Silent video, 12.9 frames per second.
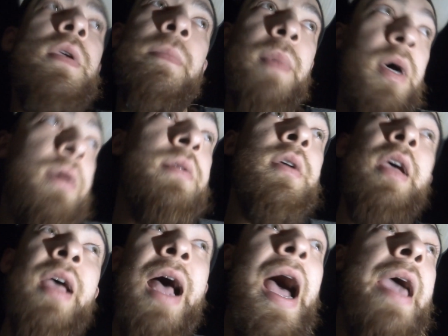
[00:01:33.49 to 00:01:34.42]
But
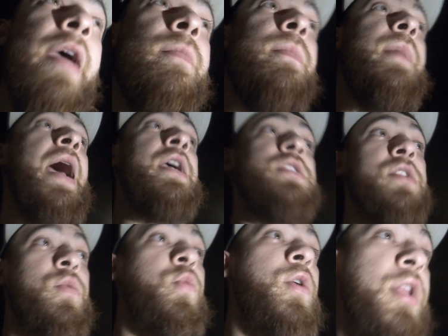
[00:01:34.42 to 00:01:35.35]
I am
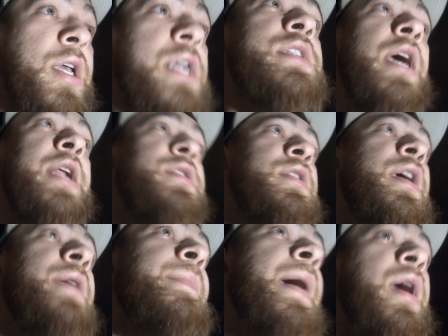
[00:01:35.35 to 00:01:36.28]
actually really excited to
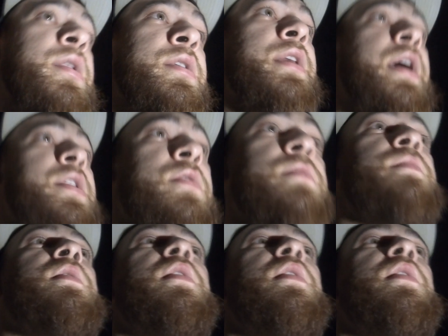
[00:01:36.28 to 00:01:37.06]
get it back on the dyno.